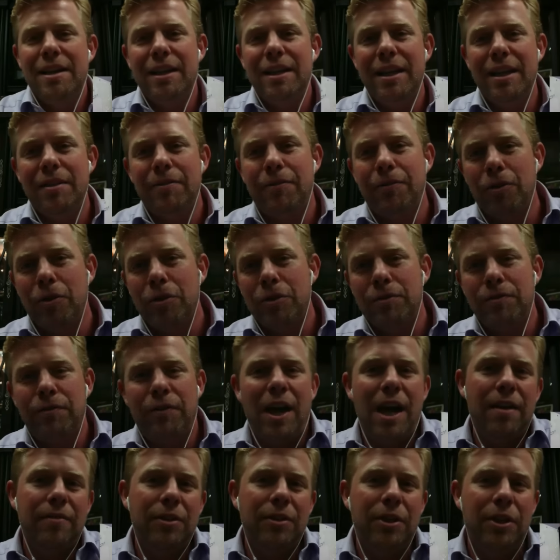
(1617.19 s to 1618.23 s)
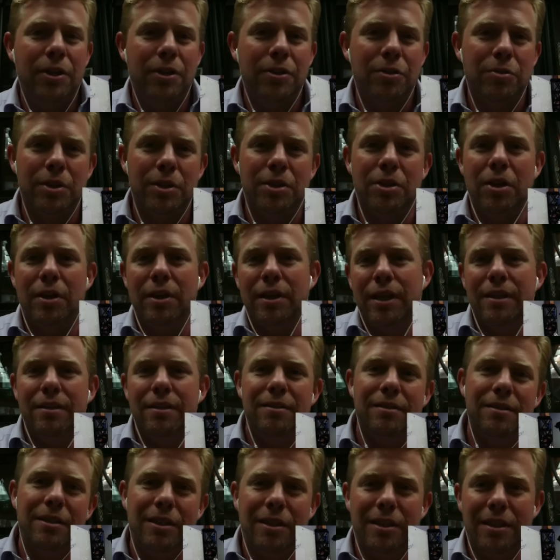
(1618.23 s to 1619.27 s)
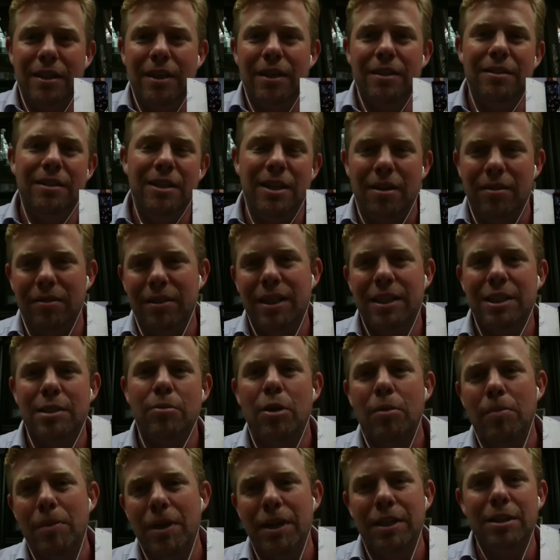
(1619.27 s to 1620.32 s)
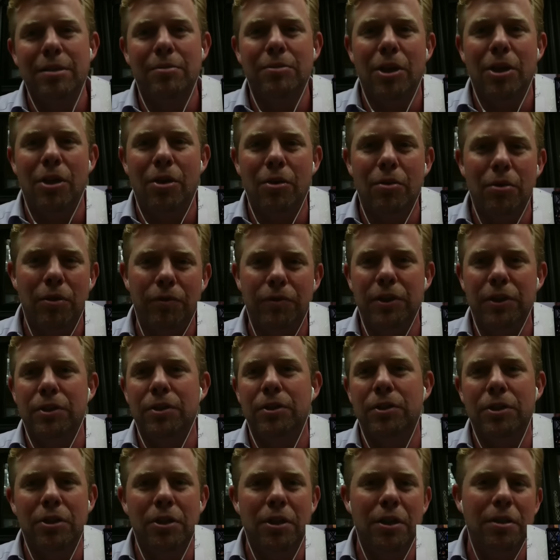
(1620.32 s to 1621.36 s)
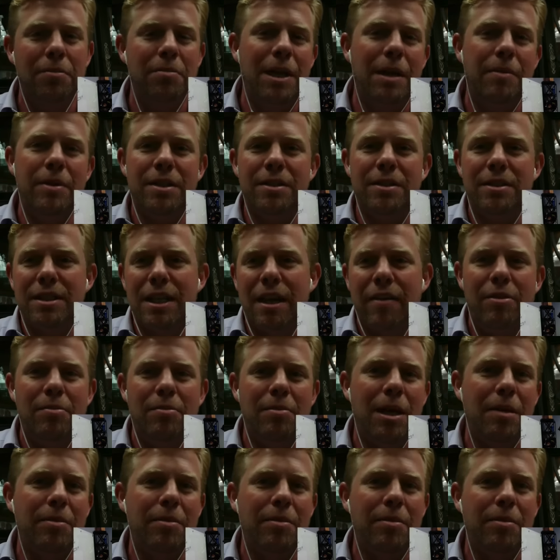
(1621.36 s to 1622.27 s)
Then the first 5 years, we're starting to get some momentum going. We're feeling good. Maybe it's 7,